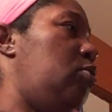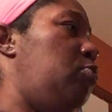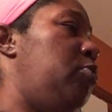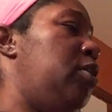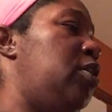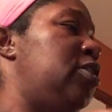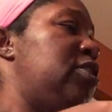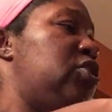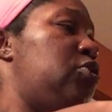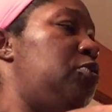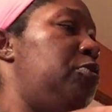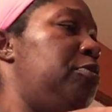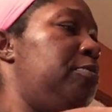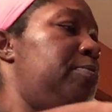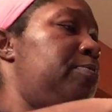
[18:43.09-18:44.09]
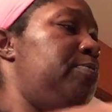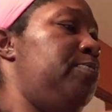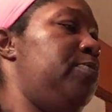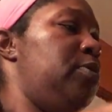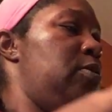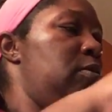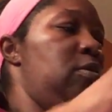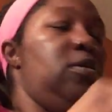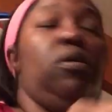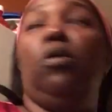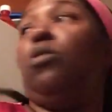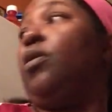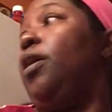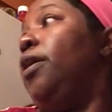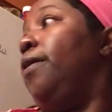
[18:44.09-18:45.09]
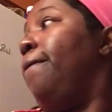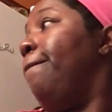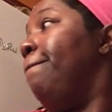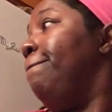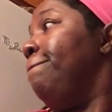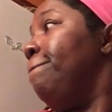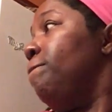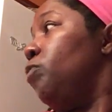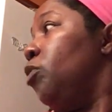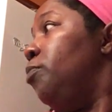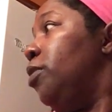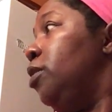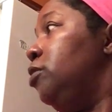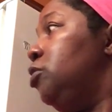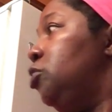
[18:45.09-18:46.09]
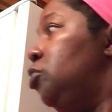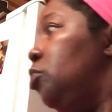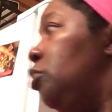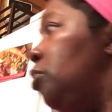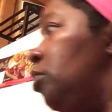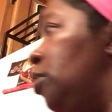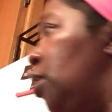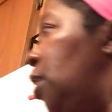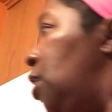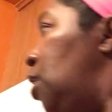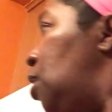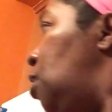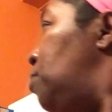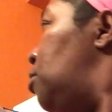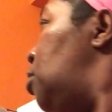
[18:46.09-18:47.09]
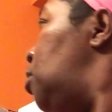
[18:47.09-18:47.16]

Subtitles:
we're going to stir, okay? We're going to stir, and I'm